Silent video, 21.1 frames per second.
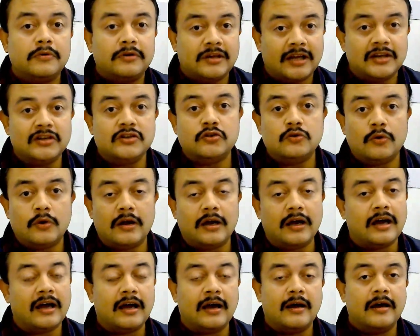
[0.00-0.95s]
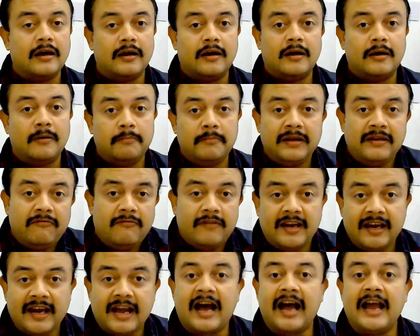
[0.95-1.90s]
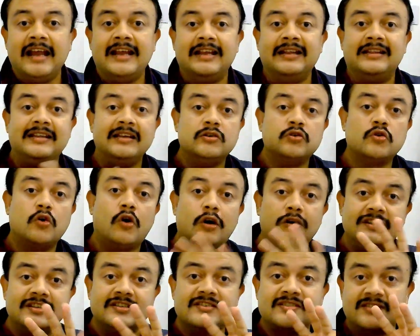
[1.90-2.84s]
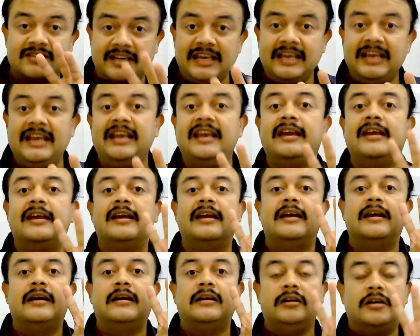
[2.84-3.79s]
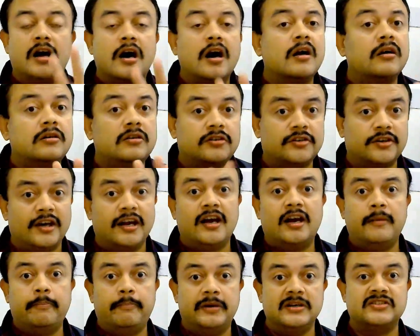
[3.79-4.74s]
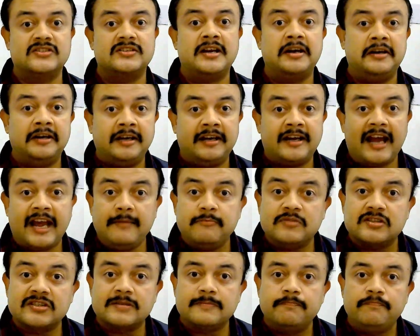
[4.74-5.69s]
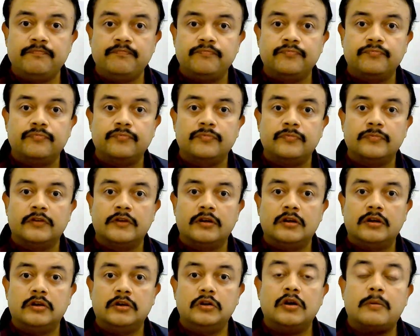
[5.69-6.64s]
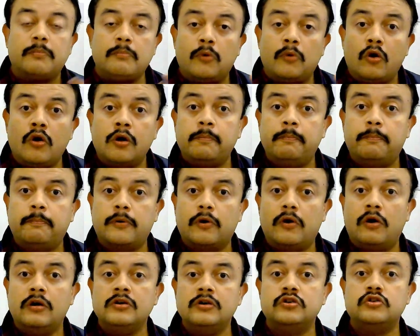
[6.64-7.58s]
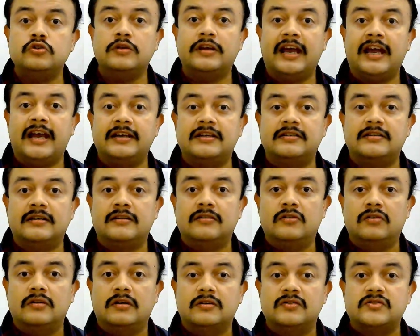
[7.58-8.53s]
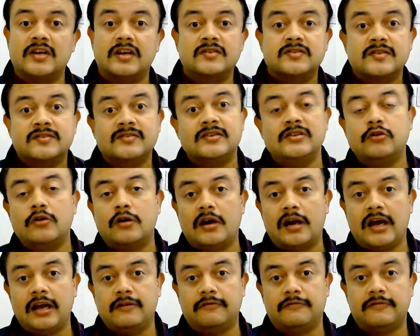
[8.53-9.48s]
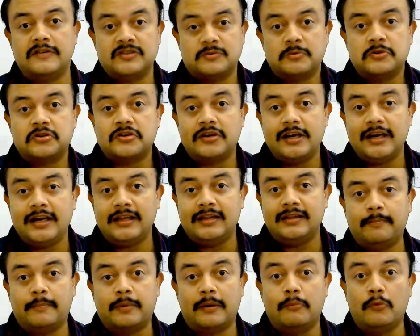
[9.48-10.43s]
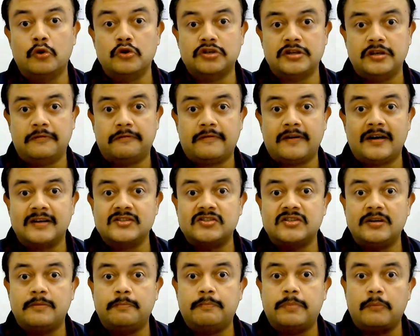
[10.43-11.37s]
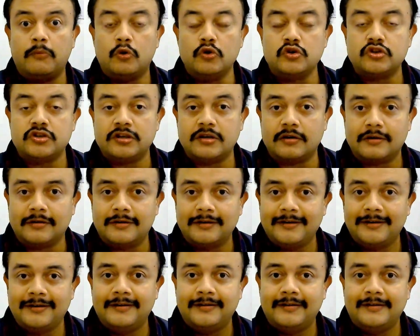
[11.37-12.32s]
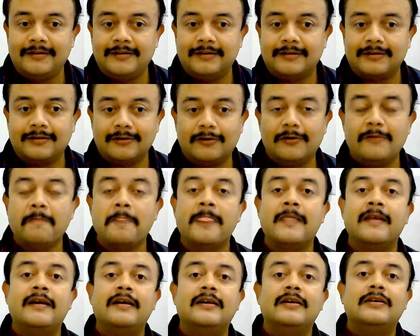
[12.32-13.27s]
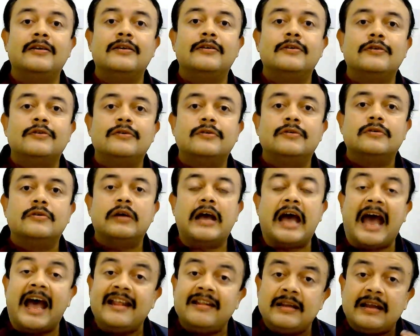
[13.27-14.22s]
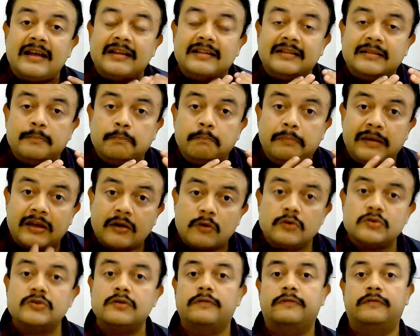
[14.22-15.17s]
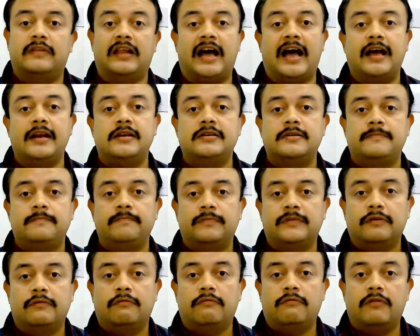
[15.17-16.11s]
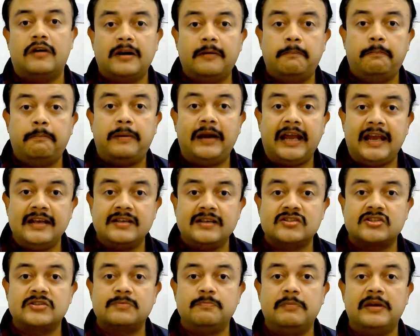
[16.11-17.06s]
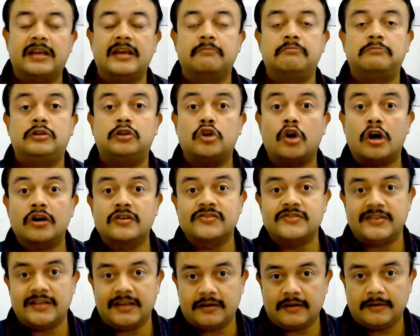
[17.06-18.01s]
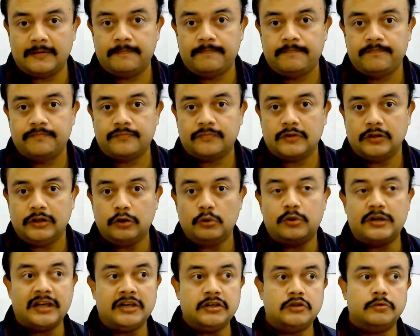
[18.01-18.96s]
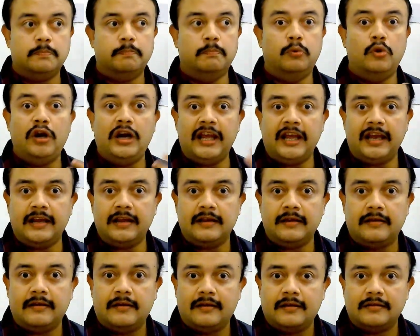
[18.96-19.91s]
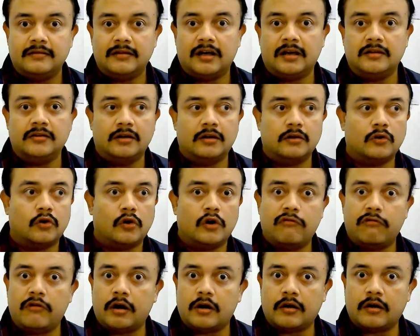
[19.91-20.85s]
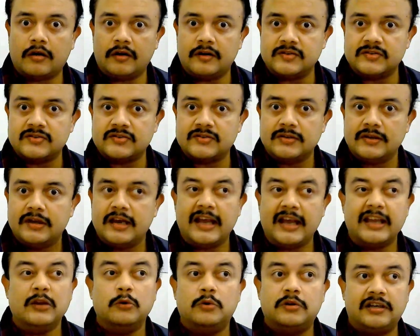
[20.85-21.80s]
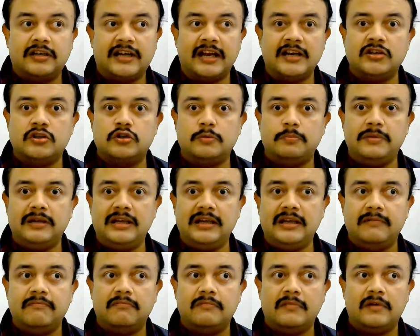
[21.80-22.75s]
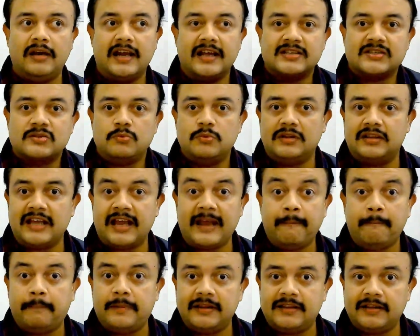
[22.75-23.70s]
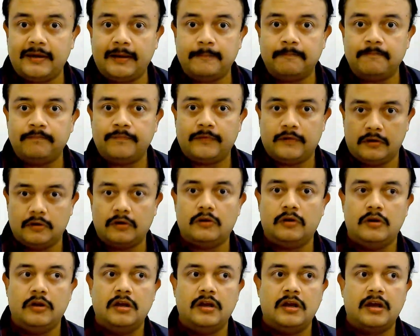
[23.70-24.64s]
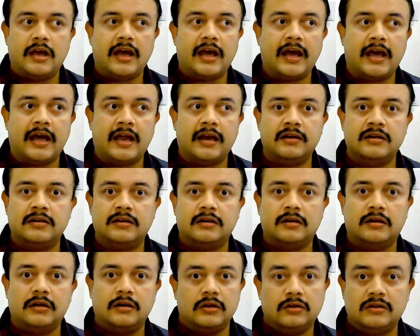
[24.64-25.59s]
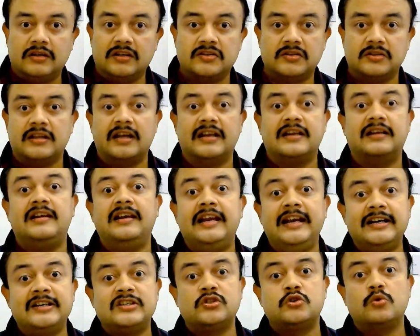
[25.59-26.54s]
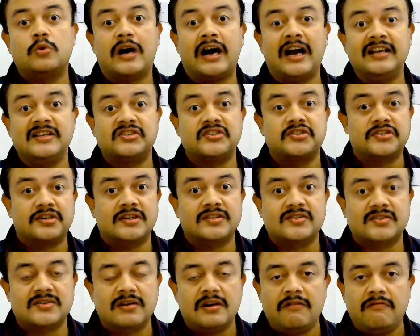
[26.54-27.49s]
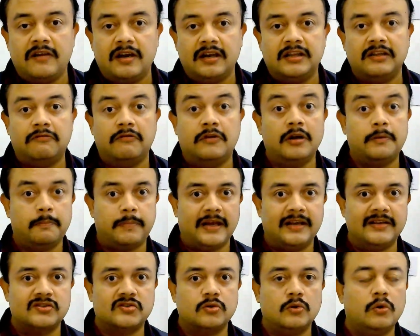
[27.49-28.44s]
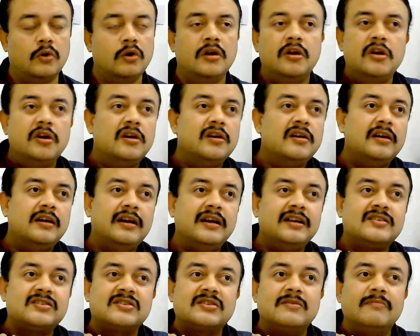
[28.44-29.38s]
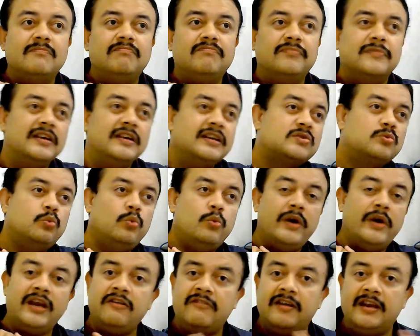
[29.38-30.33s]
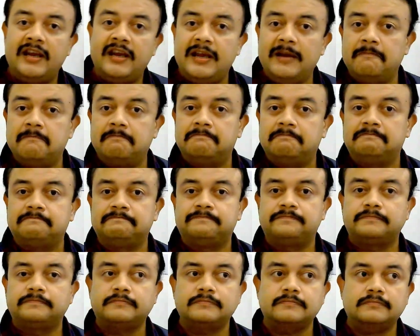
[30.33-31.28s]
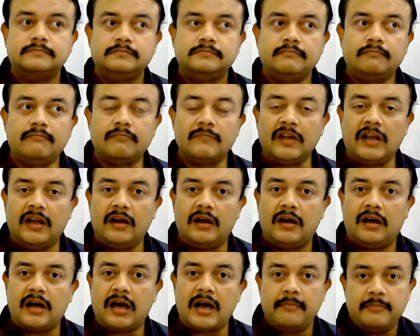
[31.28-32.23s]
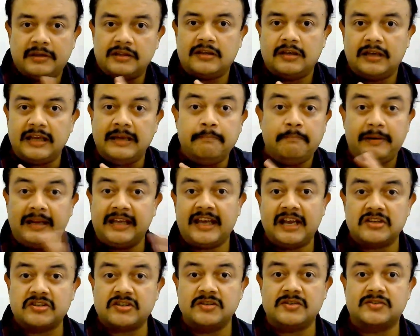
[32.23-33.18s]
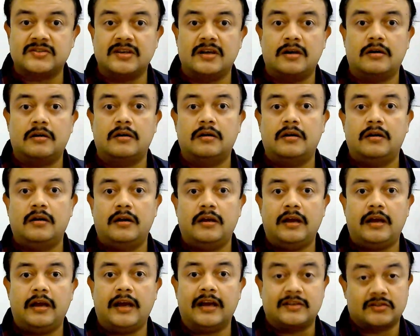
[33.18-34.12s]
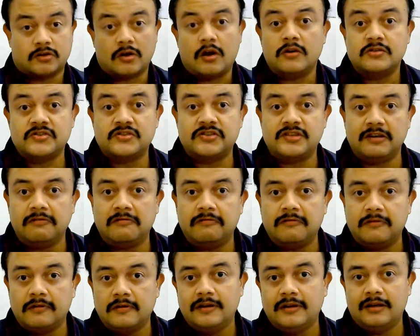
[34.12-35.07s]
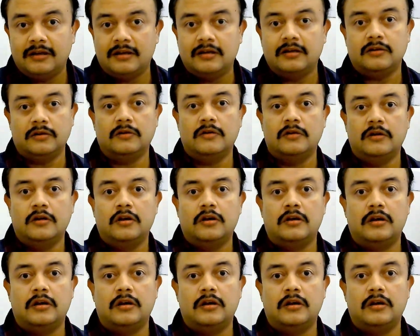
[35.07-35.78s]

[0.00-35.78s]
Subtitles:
tend to be very high in these, all these three dark triad personality types, you're more prone to get success in your life, especially promotion, faster promotion, you know. And because of that, workplace become toxic. You tend to bully the other co-workers. You tend to be less with empathy, you know, and that leads to high stress level in the workplace. So it's very, very, the implications are exhaustive, you know.